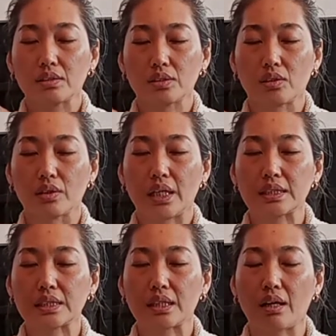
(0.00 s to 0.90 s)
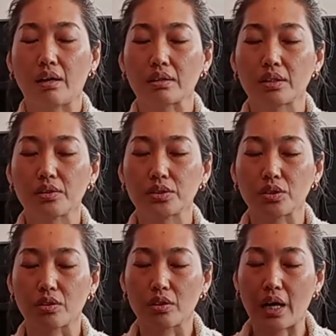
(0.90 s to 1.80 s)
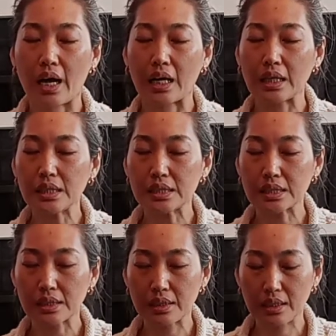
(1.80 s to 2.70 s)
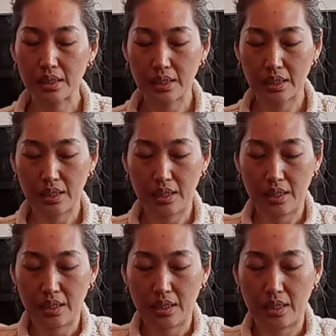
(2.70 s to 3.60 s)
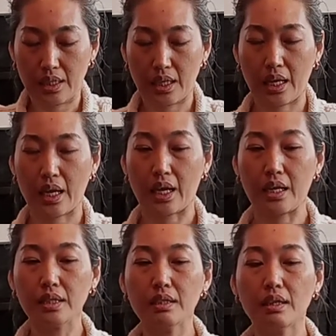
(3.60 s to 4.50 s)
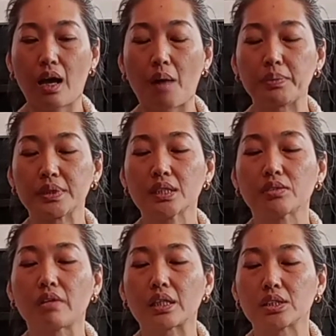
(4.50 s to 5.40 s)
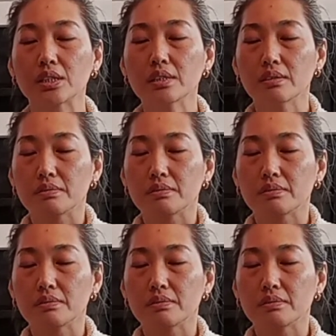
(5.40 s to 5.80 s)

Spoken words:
So let's close your eyes and opposite direction.